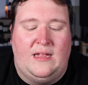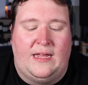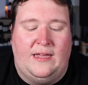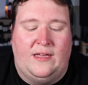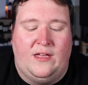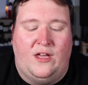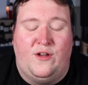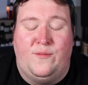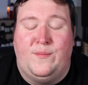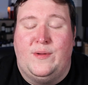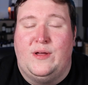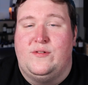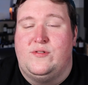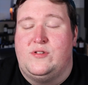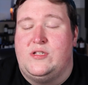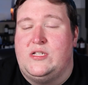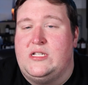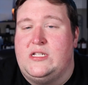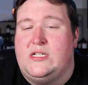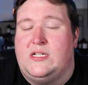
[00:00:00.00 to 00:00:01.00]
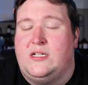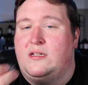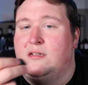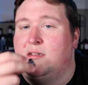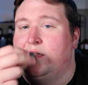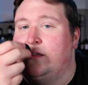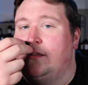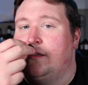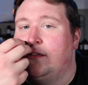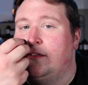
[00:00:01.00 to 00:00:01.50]
like almost
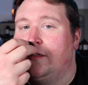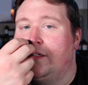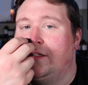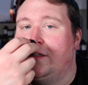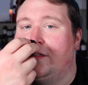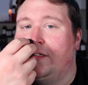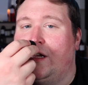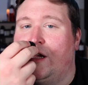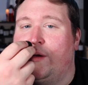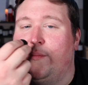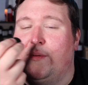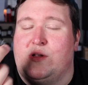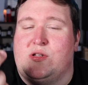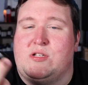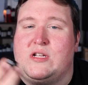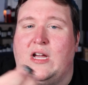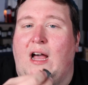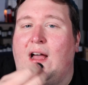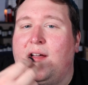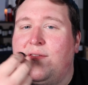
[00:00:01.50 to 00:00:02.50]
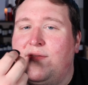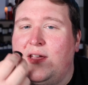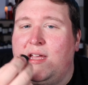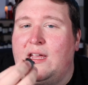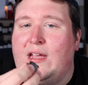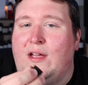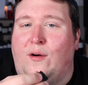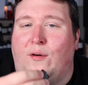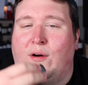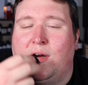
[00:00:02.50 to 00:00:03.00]

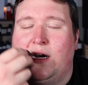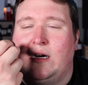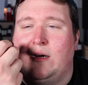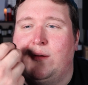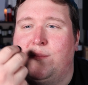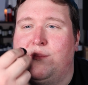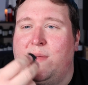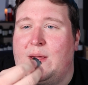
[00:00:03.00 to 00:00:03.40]
coffee or